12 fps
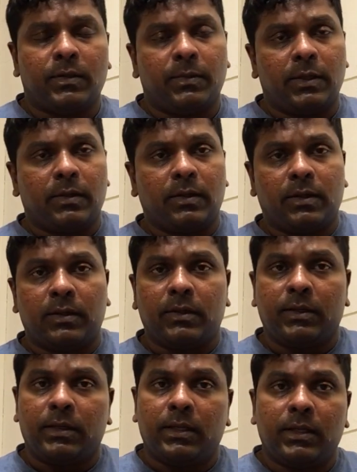uh, the,
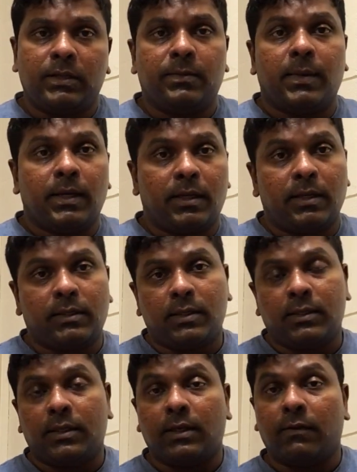these
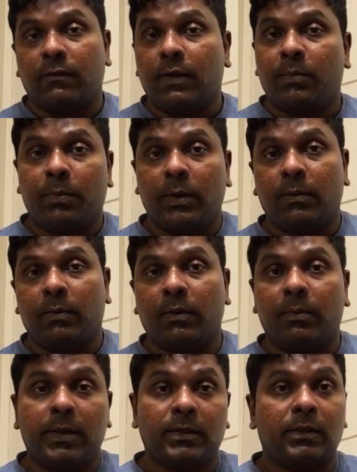medications in different people
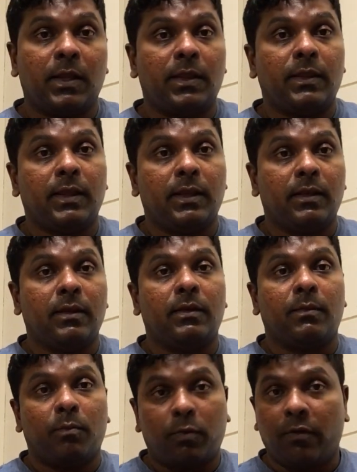based on their
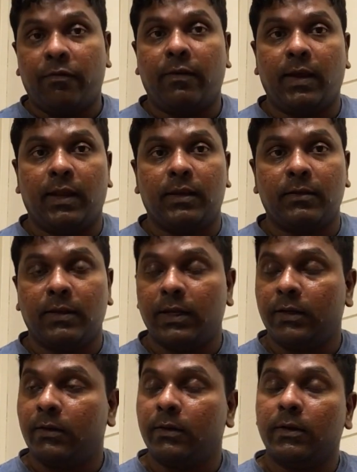profile. You
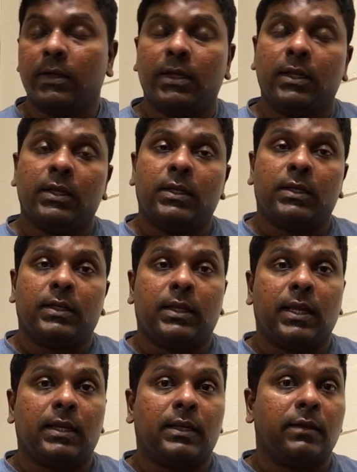need to
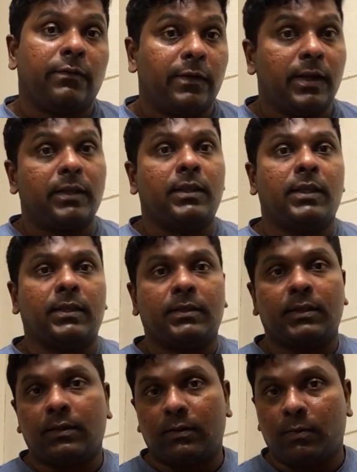take different
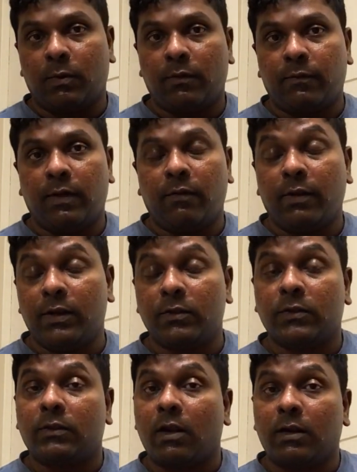things into profile when you
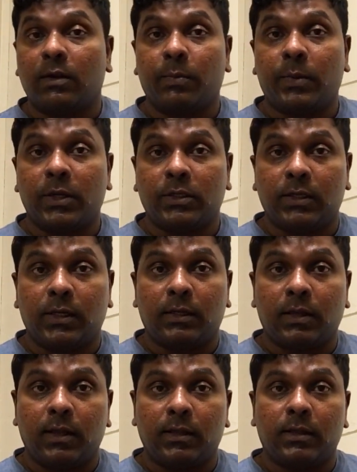start a
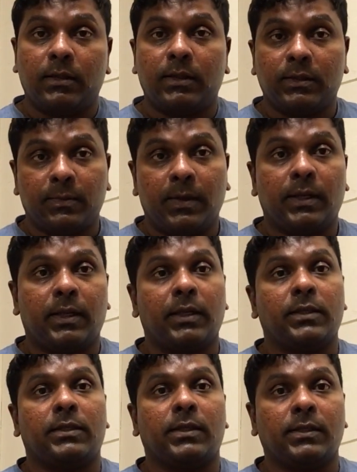patient on these
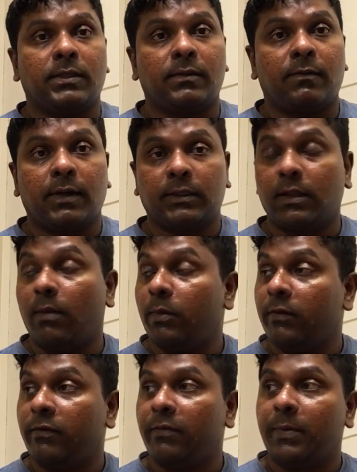medications. For
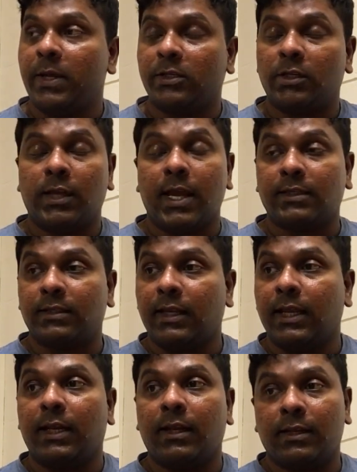example, if your patient has
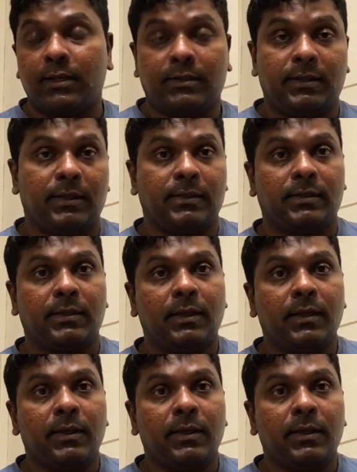renal disease,